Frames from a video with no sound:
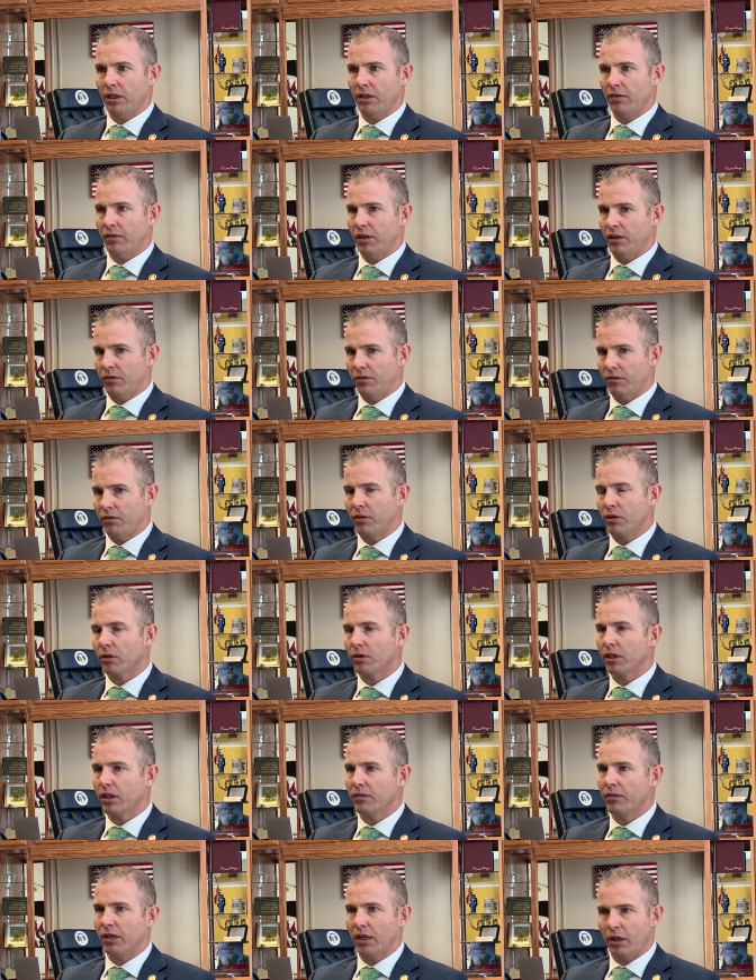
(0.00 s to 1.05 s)
if they're
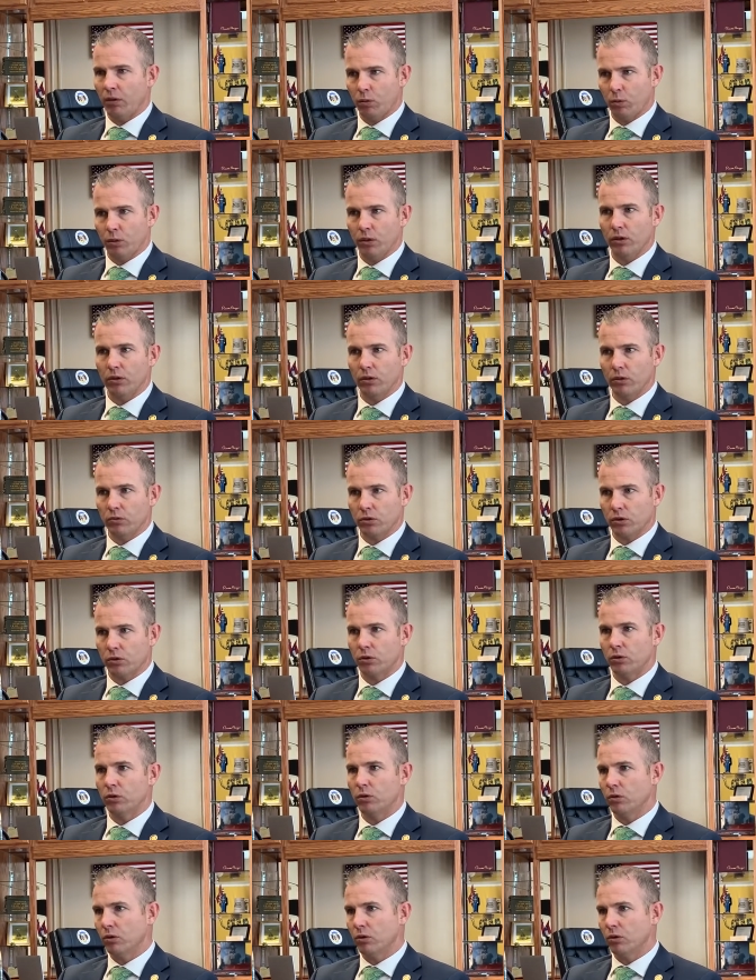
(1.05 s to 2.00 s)
giving a real, true,